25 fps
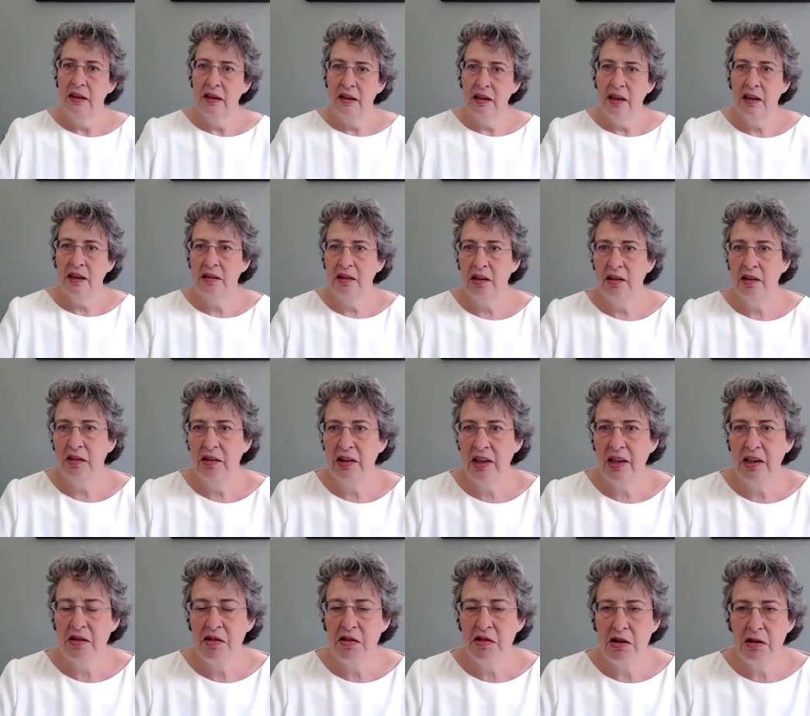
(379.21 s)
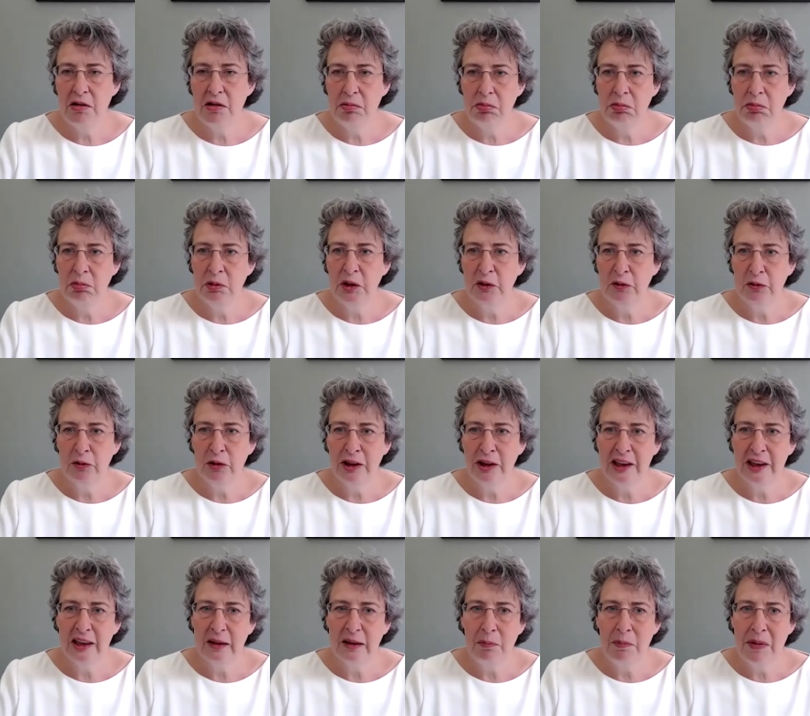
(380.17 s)
I, I think you know you're
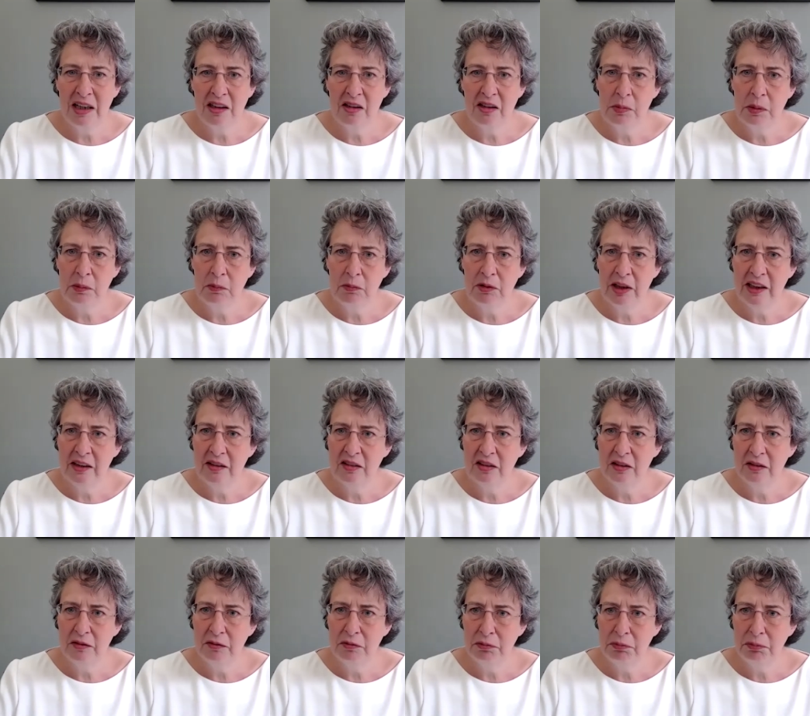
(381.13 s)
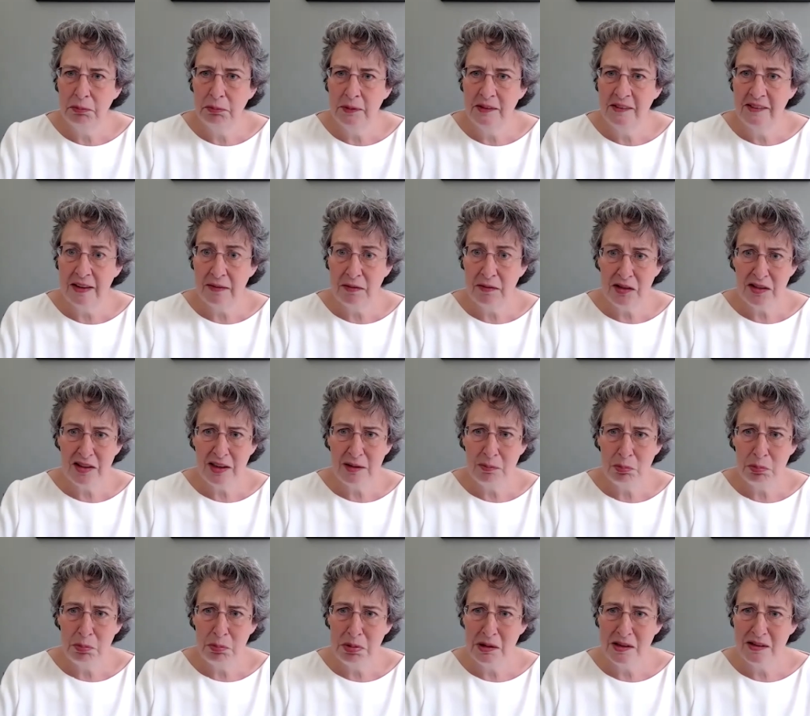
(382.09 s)
looking at a maximum rate of
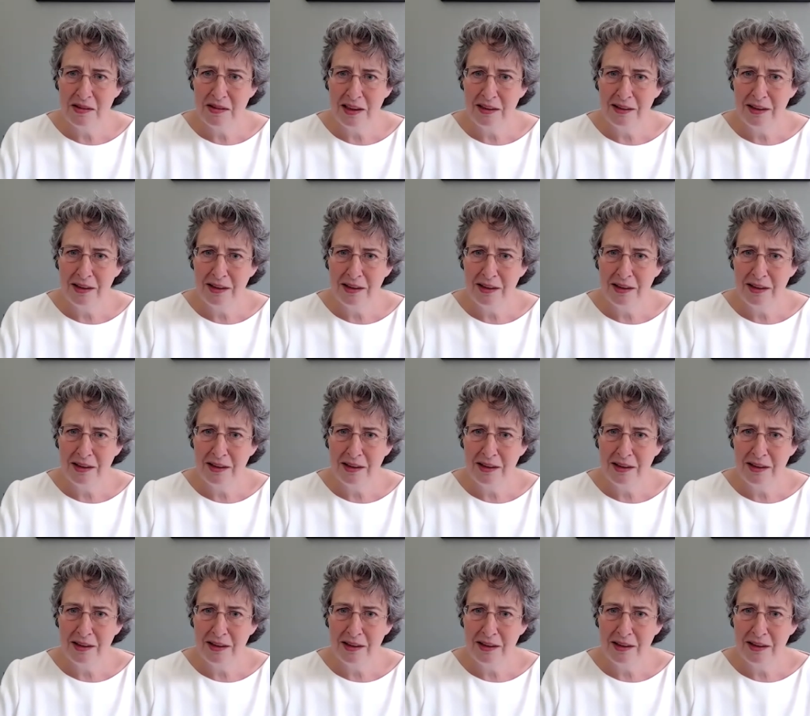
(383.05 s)
17 percent.